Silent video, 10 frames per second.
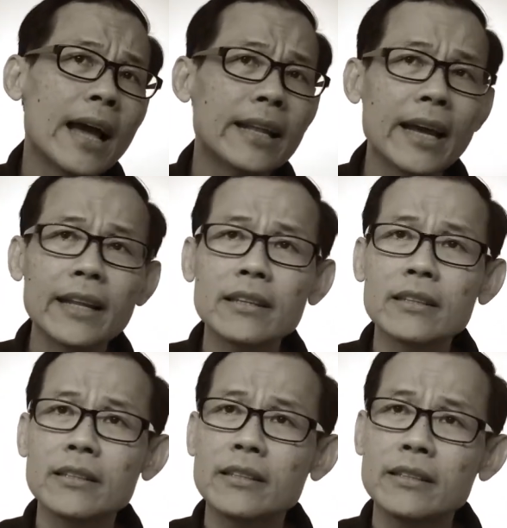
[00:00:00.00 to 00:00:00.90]
And
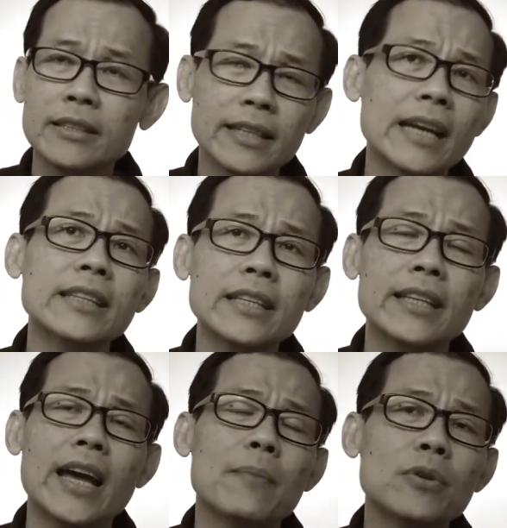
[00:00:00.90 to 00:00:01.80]
then the second thing
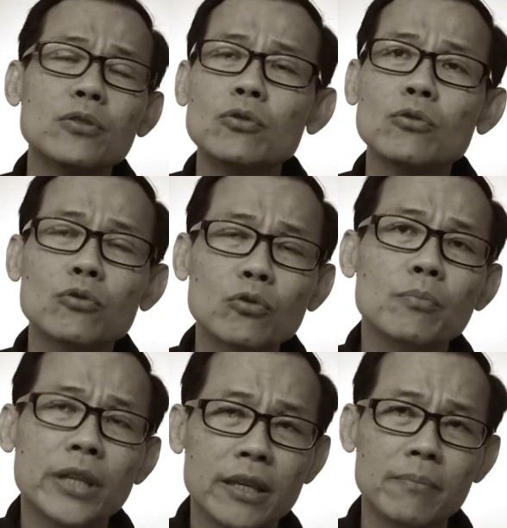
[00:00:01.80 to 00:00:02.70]
that happened to
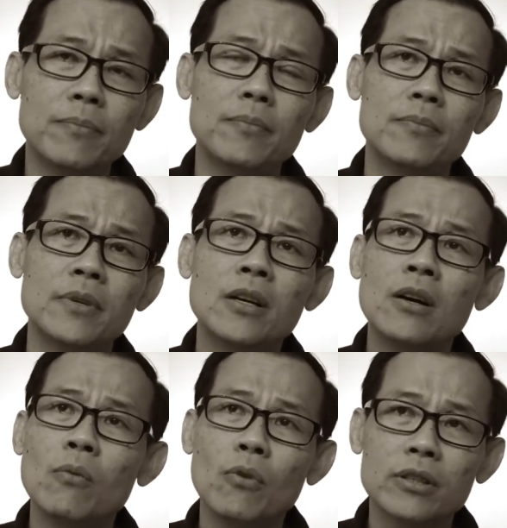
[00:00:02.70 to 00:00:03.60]
me
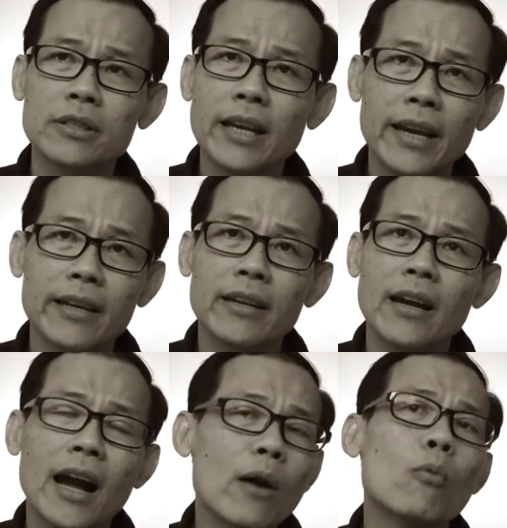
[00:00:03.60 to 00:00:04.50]
was that
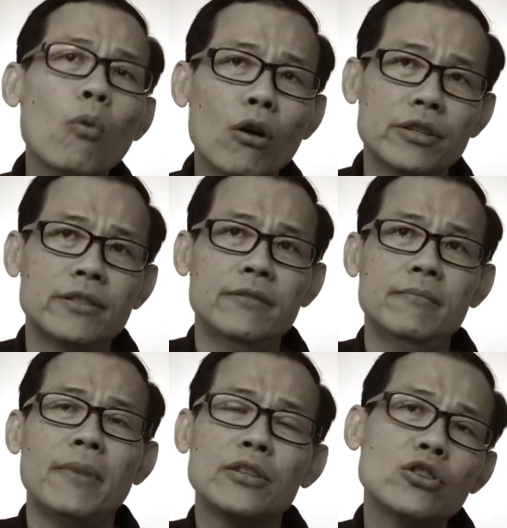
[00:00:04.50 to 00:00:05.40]

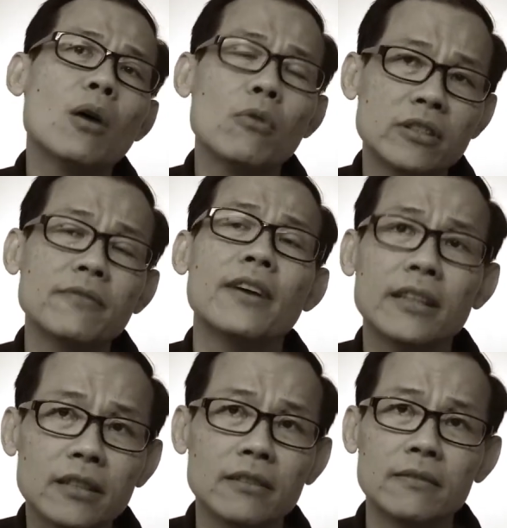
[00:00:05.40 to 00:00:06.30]
my job was
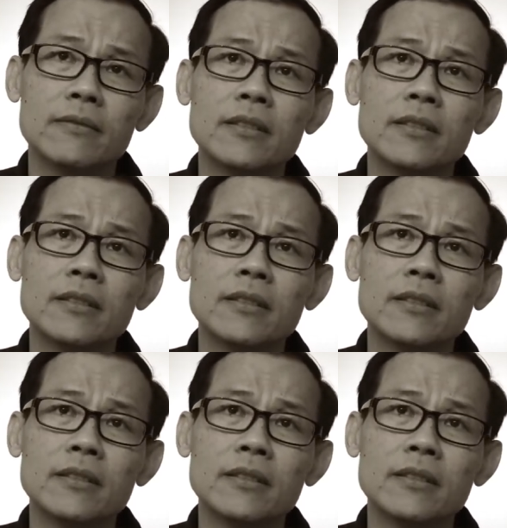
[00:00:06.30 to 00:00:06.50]
affected.